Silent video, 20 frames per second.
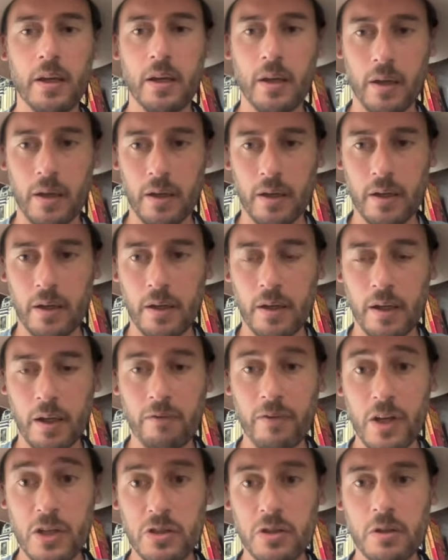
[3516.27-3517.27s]

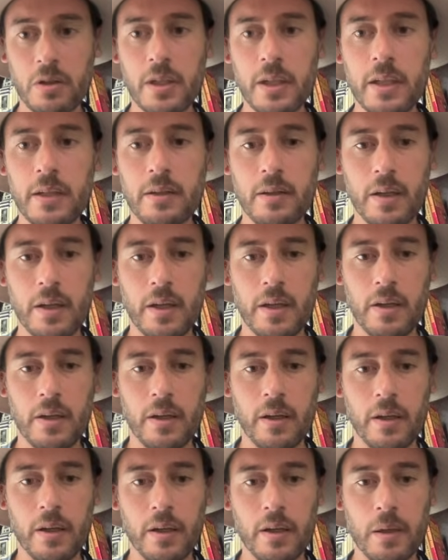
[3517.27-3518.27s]
eventually,
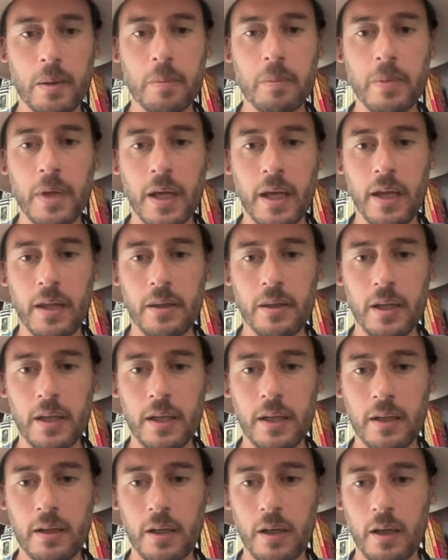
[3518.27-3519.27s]
and
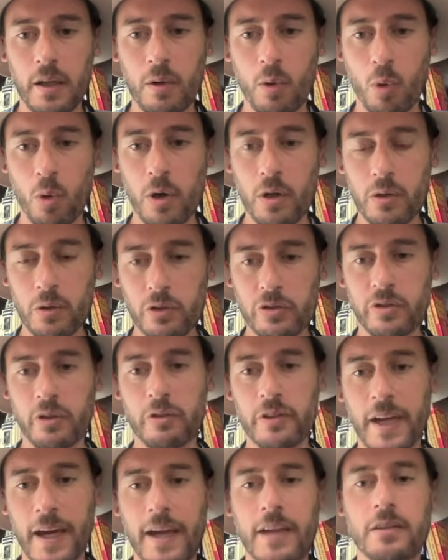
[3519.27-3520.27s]
like Oracle still
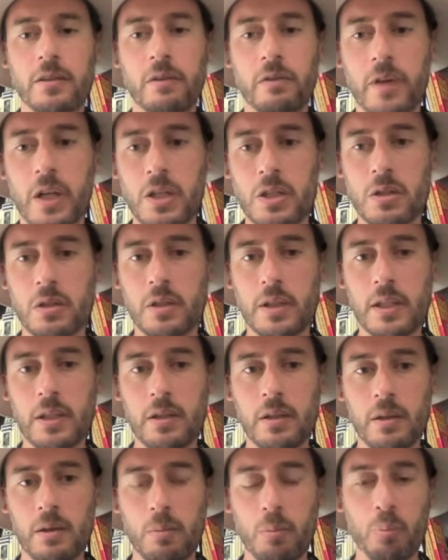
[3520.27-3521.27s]
dies eventually,
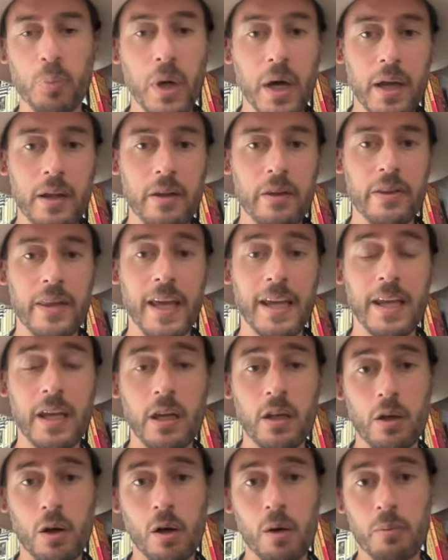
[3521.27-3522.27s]
but they can
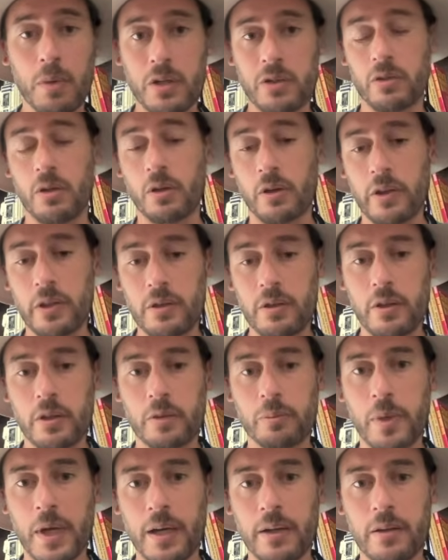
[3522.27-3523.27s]
go much longer than you'd
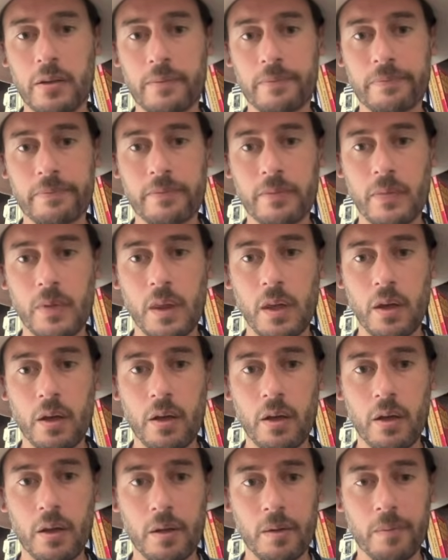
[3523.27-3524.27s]
expect.
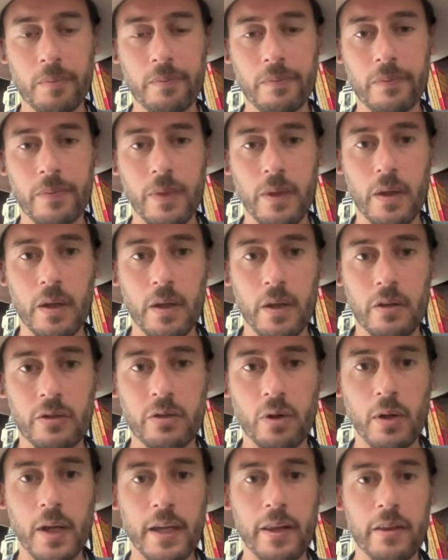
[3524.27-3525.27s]

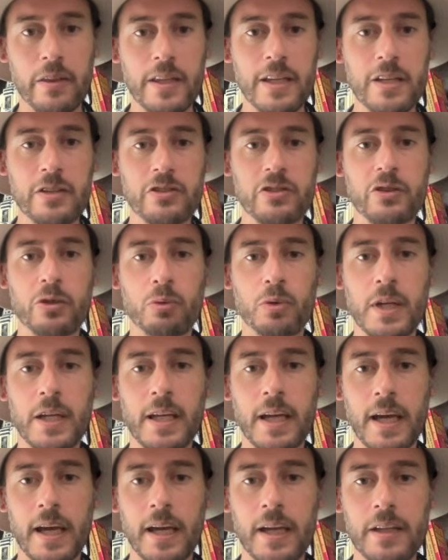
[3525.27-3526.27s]
So like these 3
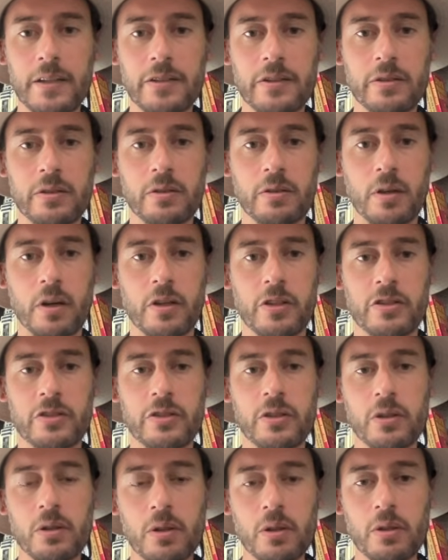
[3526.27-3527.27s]
guys are
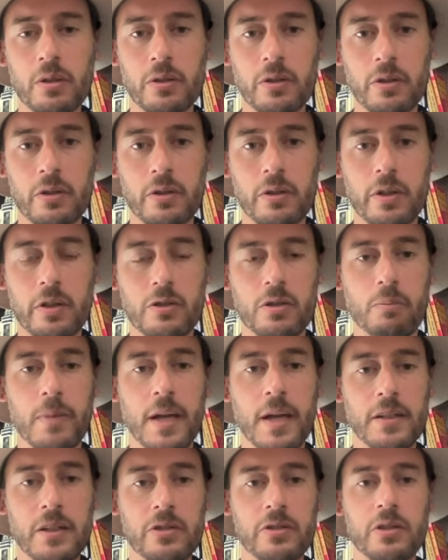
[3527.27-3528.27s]
still
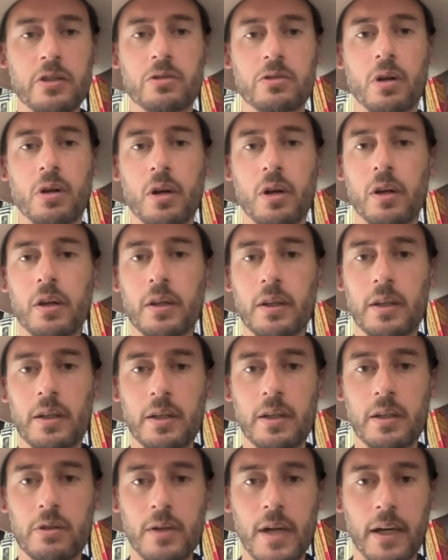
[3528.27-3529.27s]
tremendously strong
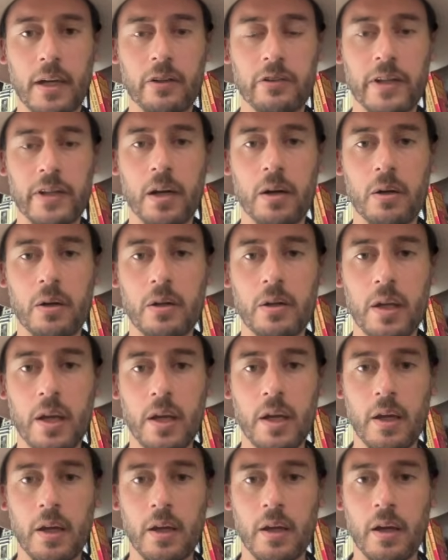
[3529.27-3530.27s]
in Dragon's Tower.
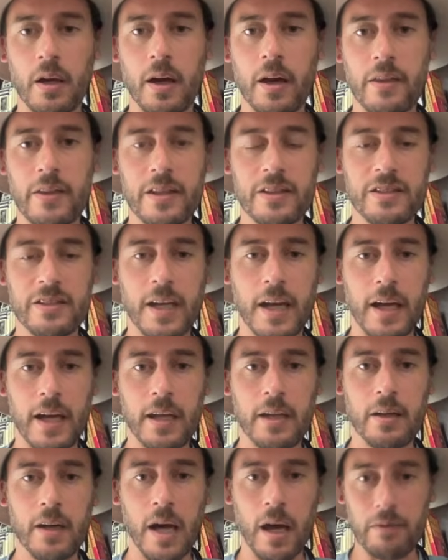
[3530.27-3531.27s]
This
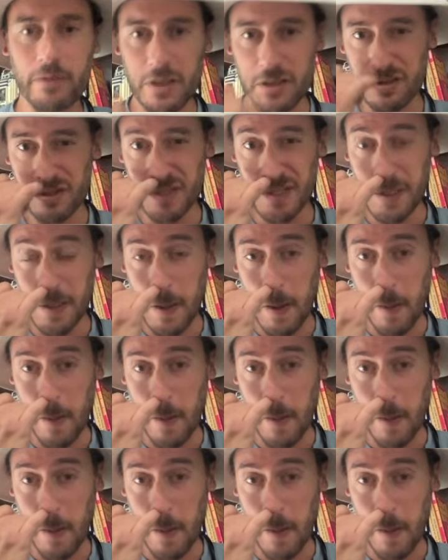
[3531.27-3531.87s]
guy obviously